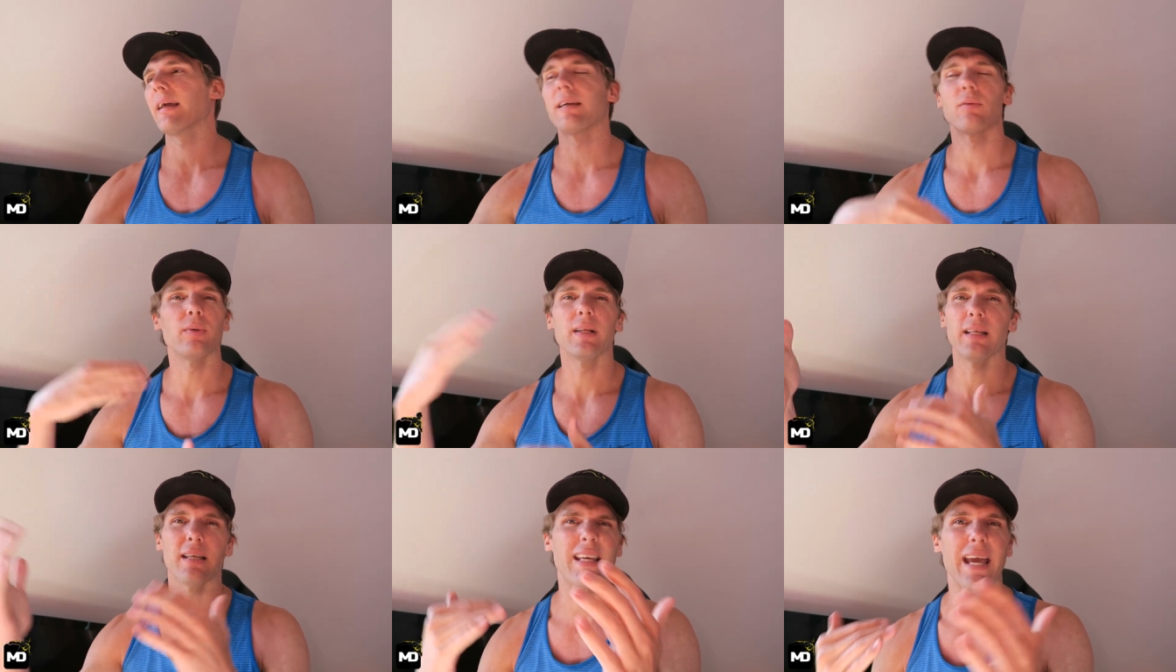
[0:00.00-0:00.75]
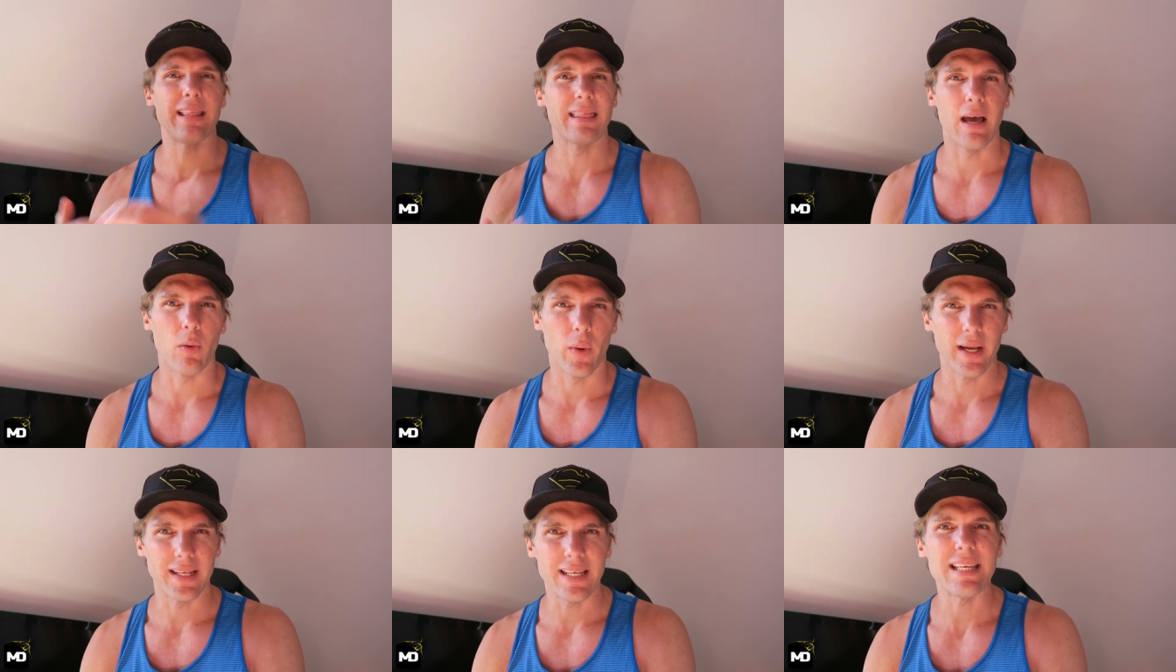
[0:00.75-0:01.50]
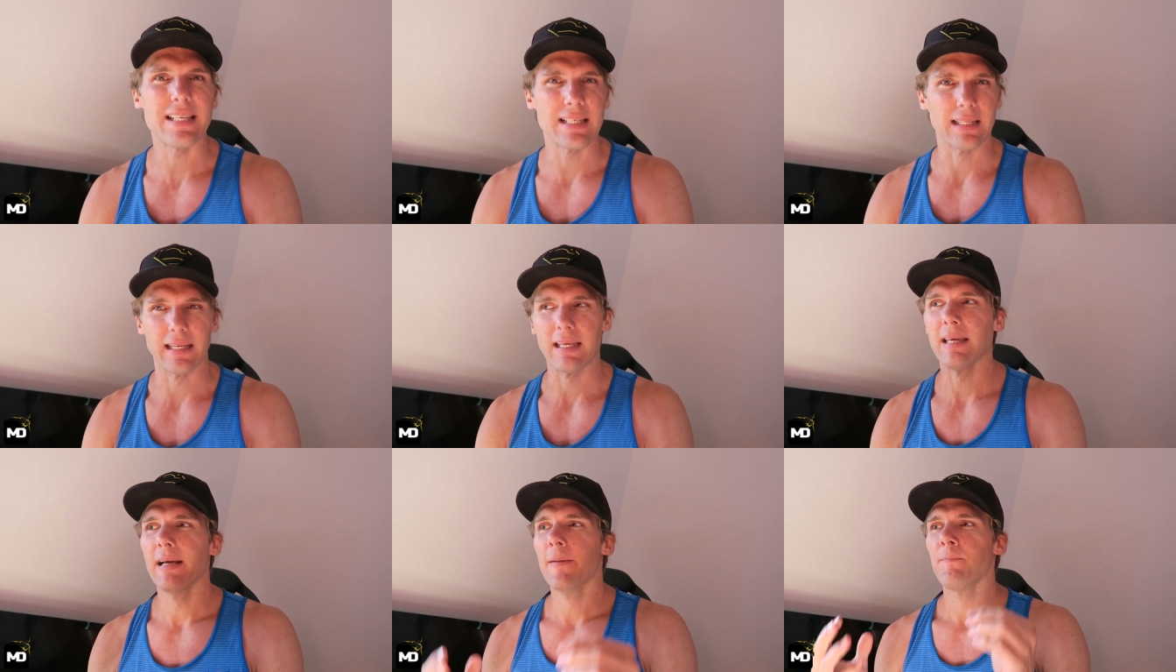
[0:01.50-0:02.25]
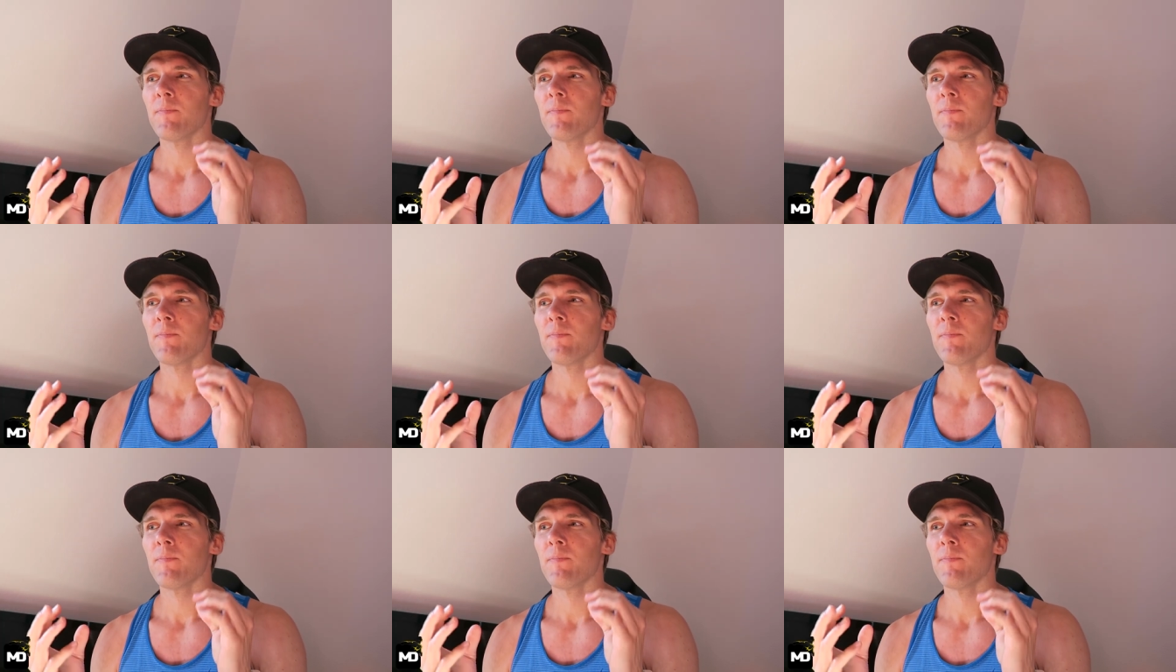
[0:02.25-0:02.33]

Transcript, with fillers: I can really gain that weight easily.